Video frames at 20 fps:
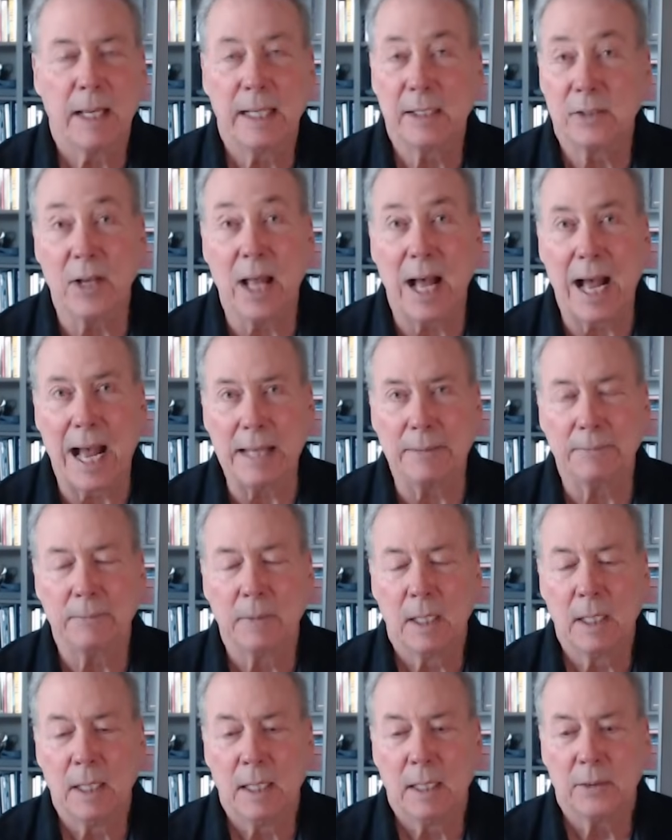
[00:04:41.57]
It's not.
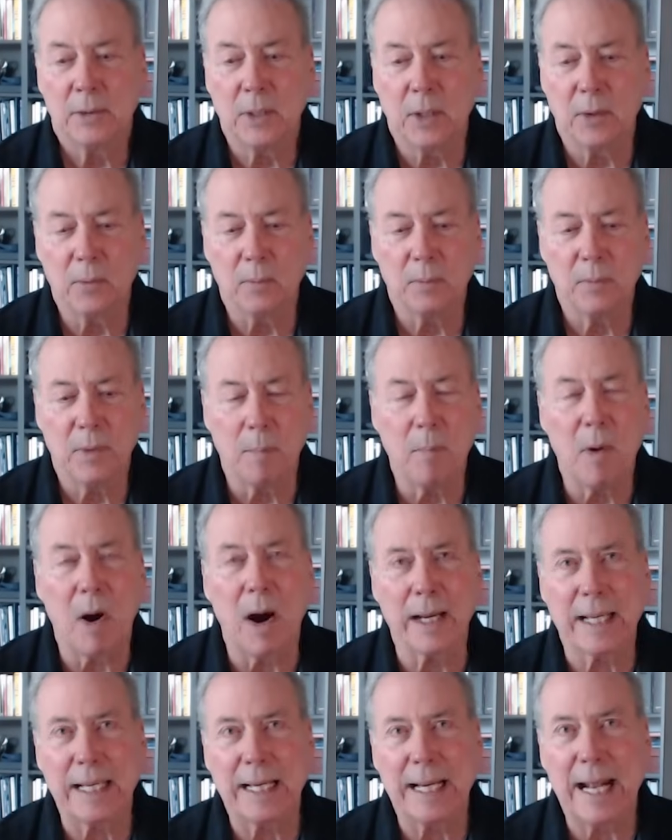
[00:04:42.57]
So the
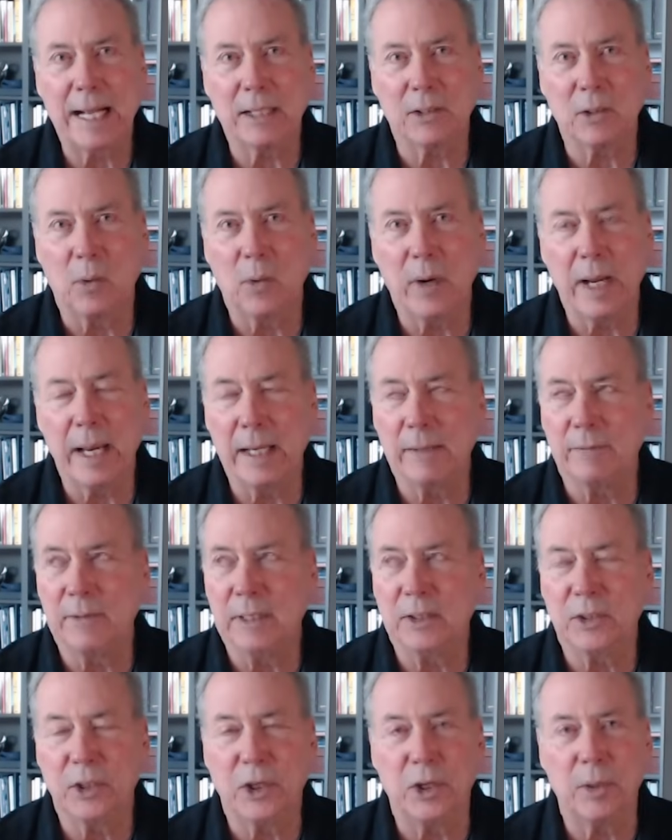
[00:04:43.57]
market has a way of
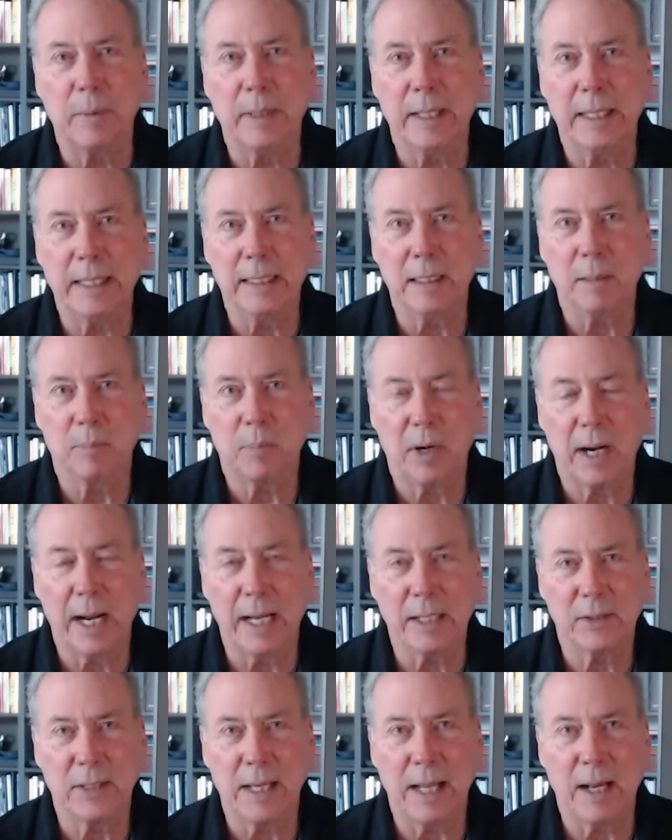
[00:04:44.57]
determining the price.